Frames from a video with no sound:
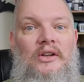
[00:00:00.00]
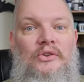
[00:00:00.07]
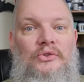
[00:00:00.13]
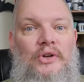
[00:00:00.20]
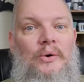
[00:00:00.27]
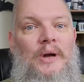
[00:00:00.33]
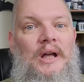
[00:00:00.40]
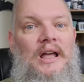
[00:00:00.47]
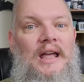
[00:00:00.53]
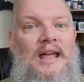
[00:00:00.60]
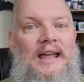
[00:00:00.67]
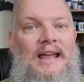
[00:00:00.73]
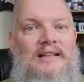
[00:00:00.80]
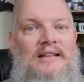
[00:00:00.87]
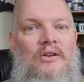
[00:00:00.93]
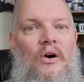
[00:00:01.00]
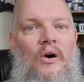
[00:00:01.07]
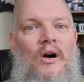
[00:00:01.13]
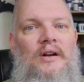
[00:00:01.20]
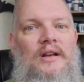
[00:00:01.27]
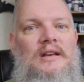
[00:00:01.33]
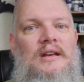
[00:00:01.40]
So it's
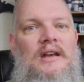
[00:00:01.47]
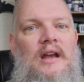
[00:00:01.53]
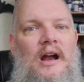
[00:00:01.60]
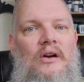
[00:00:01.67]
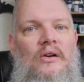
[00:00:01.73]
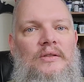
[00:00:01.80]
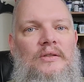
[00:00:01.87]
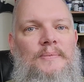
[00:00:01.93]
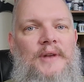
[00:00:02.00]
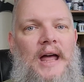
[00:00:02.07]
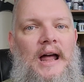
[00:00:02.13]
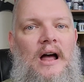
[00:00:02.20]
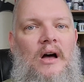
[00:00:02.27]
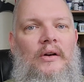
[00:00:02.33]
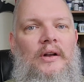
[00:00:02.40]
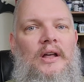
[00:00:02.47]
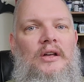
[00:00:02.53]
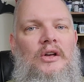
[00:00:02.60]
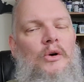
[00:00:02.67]
hard to narrow them down,